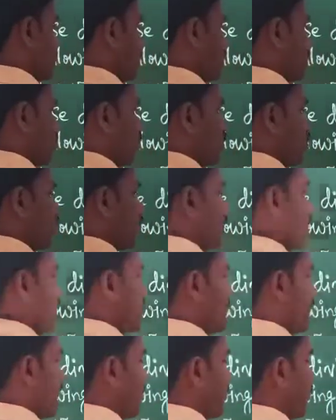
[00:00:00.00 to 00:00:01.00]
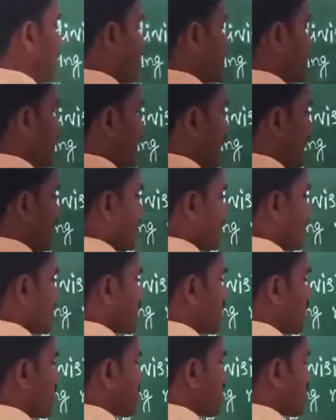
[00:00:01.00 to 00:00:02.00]
So 8 plus 8,
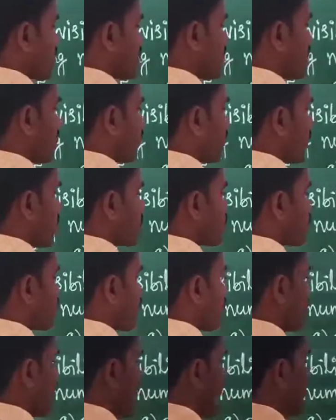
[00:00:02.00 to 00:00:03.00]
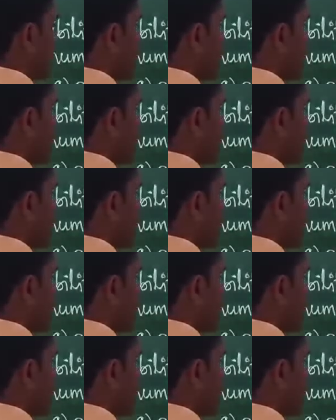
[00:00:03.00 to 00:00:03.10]
16, 16 plus 2, 18,